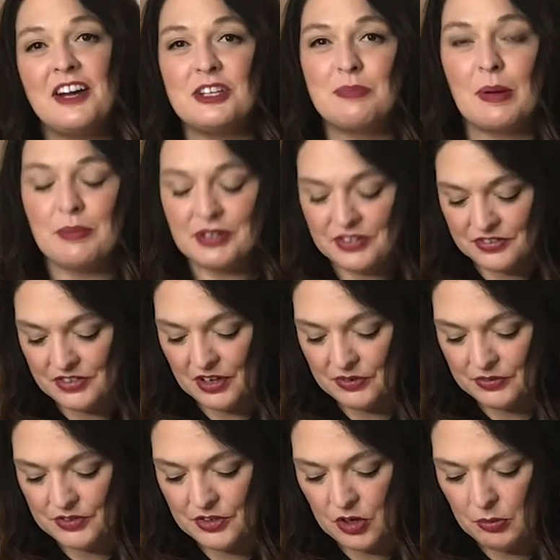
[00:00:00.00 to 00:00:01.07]
is my
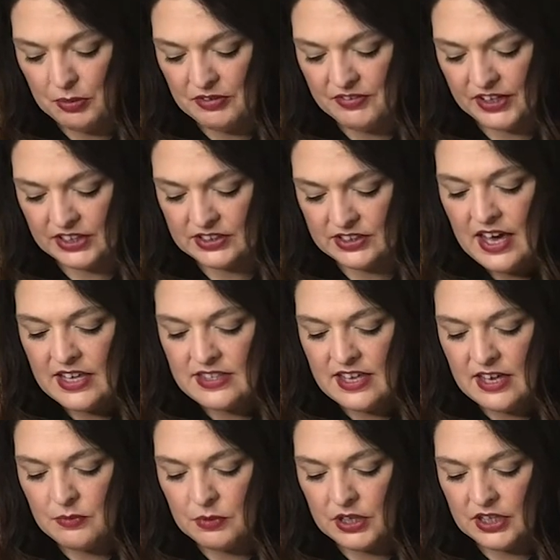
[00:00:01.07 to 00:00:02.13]
birthstone, so perfect. And
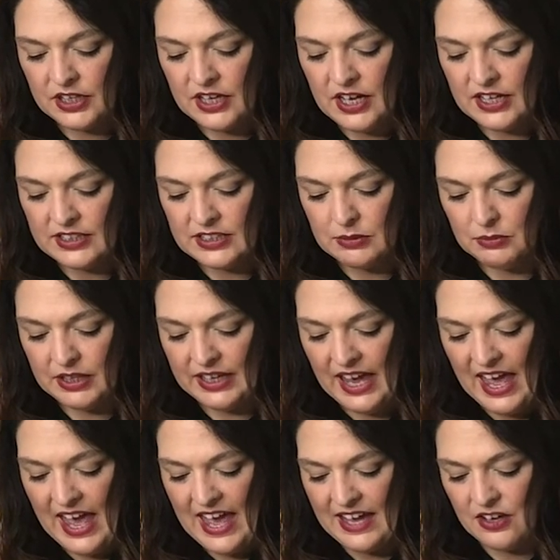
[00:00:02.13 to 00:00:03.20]
then we're gonna cut some like
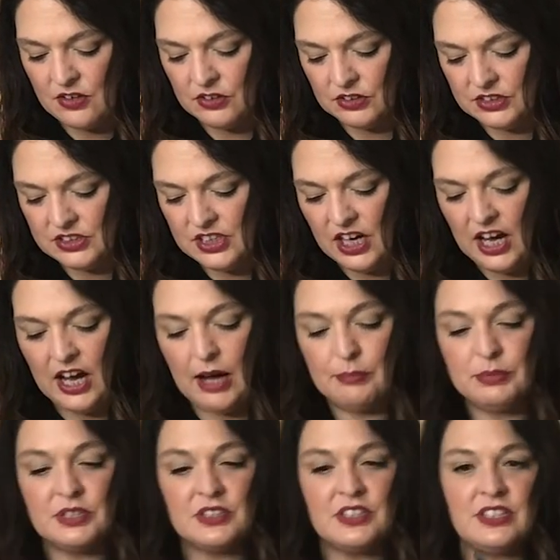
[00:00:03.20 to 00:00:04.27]
angled tops or